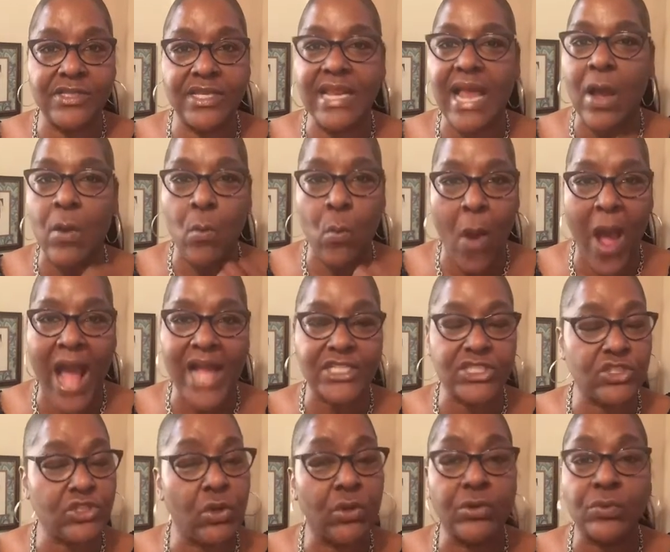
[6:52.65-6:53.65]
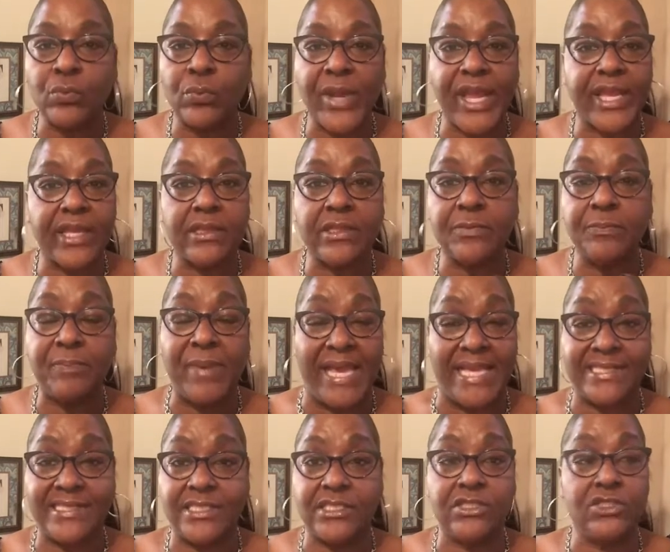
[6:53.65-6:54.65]
that I watched on a regular
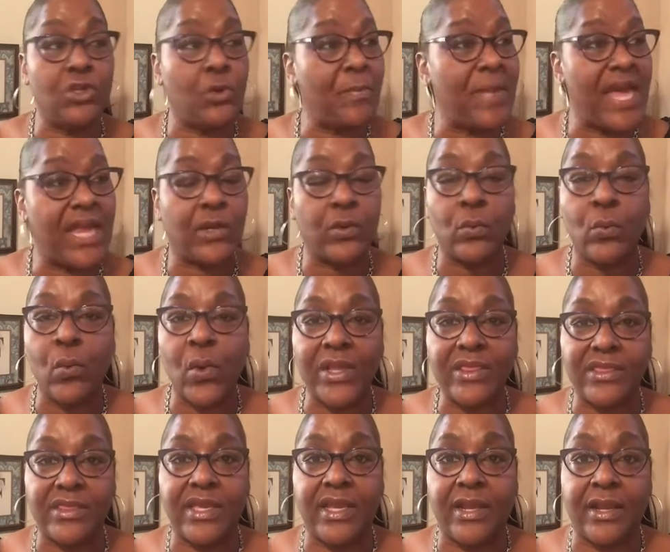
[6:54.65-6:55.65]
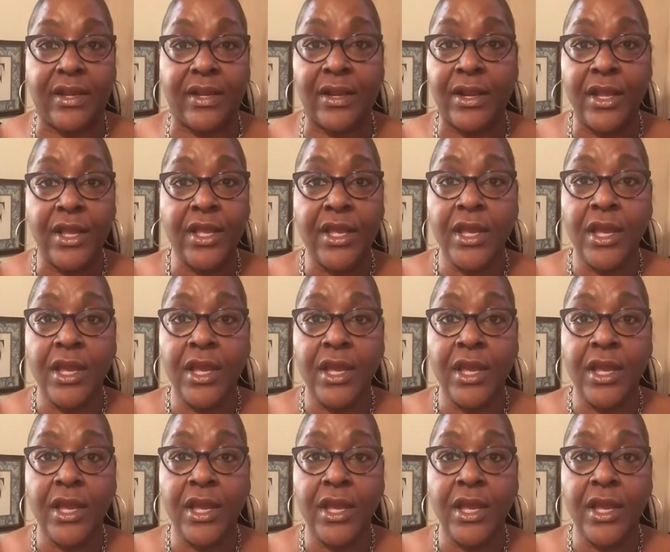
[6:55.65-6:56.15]
basis, no matter what their